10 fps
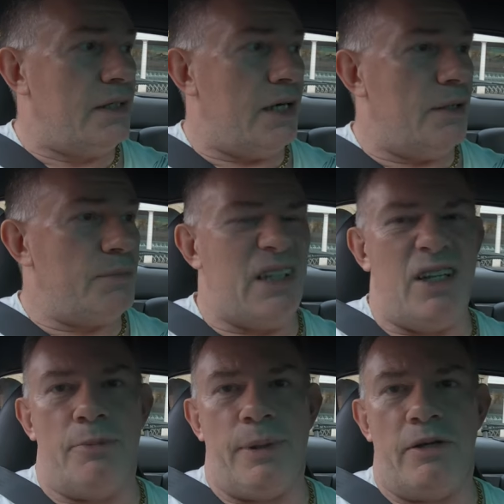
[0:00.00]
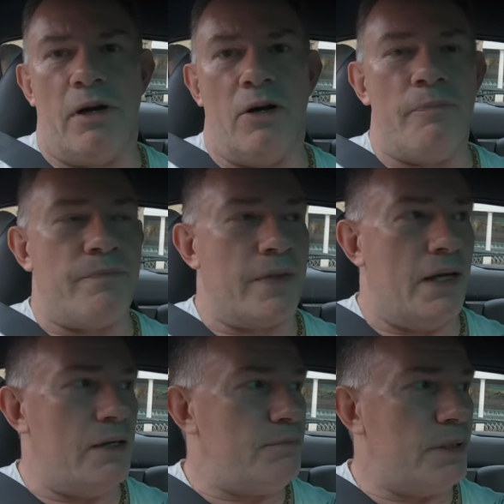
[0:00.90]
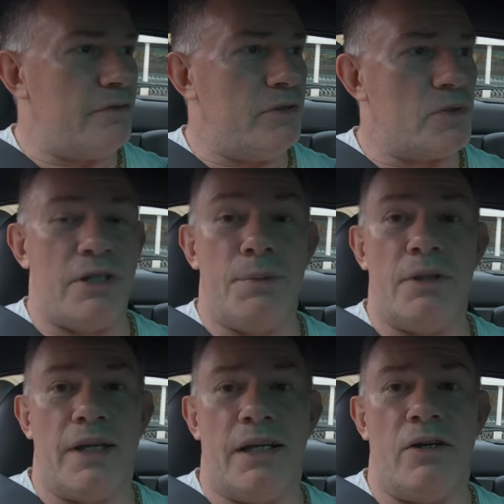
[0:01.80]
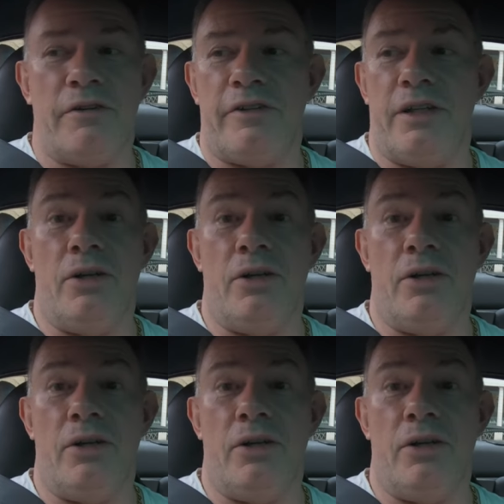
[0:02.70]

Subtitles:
Did a little B-roll, but unfortunately we couldn't get a coffee,